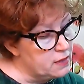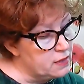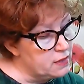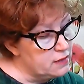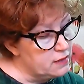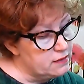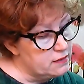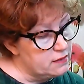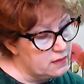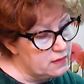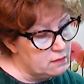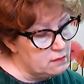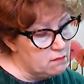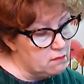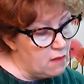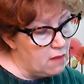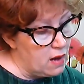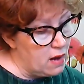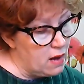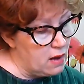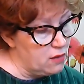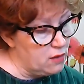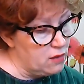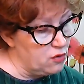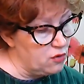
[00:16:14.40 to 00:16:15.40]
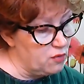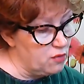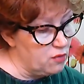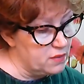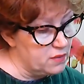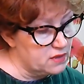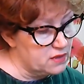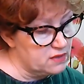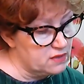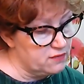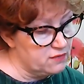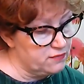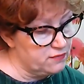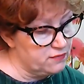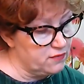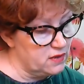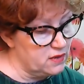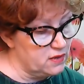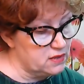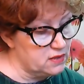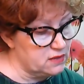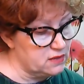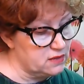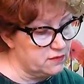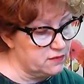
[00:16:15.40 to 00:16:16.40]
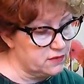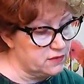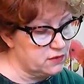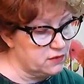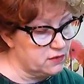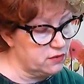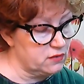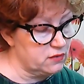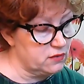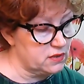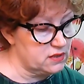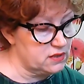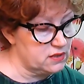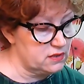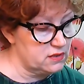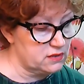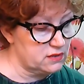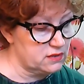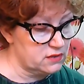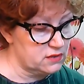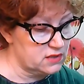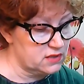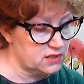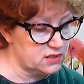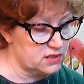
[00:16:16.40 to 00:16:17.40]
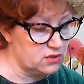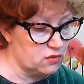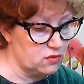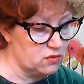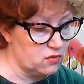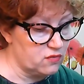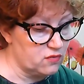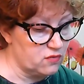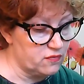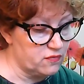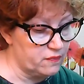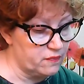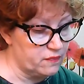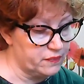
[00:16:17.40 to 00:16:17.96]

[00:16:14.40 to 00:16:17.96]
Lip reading: Then Ma opened the front of the cook stove,